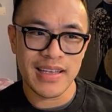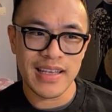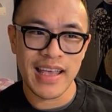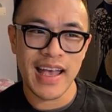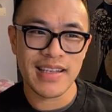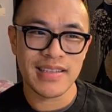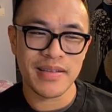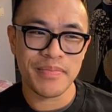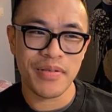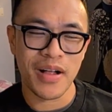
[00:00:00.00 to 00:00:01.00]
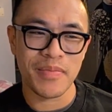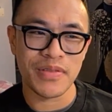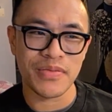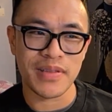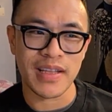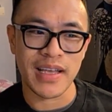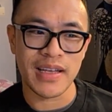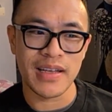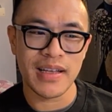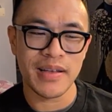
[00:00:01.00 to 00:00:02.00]
he has problems with like
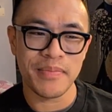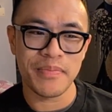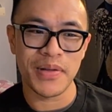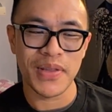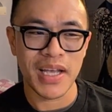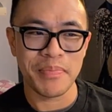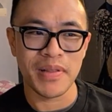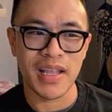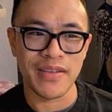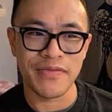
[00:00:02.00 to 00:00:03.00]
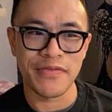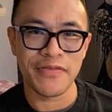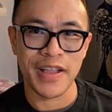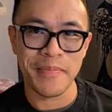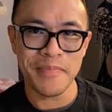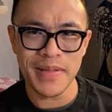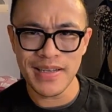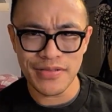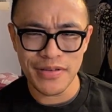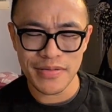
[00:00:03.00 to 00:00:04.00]
building up a lot of phlegm in
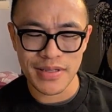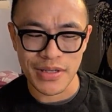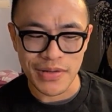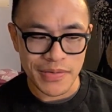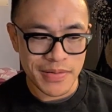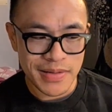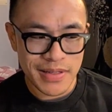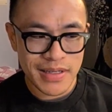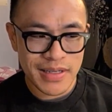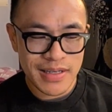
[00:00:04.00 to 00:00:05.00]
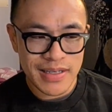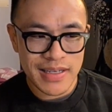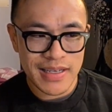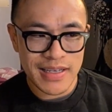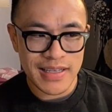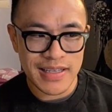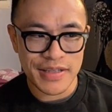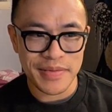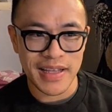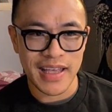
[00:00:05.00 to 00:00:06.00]
his throat. So
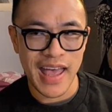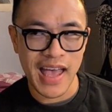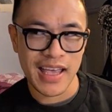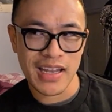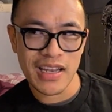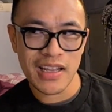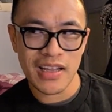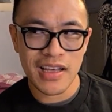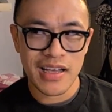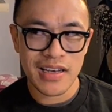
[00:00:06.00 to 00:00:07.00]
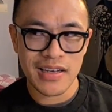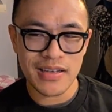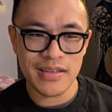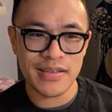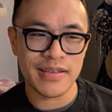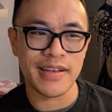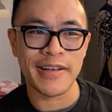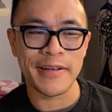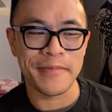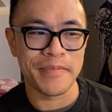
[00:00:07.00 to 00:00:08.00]
he's been like hacking a lot,
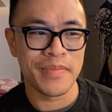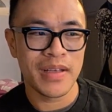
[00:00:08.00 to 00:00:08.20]
and